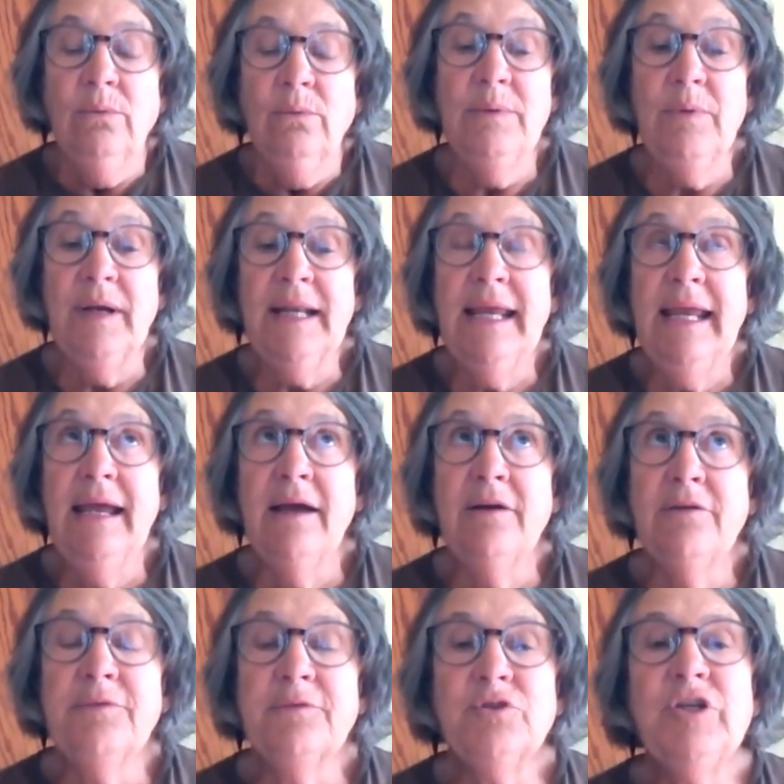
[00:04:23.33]

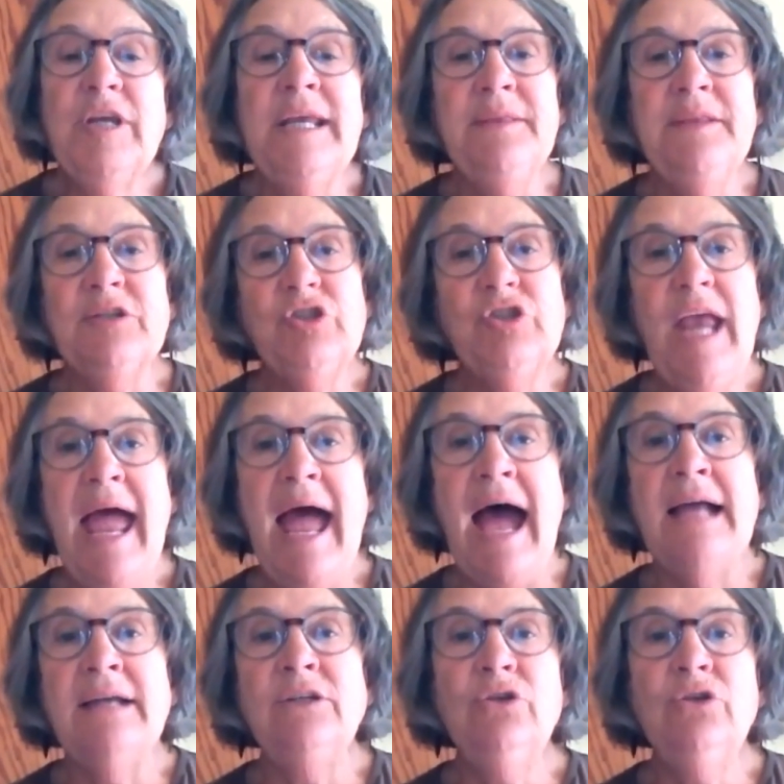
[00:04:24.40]
in the chat,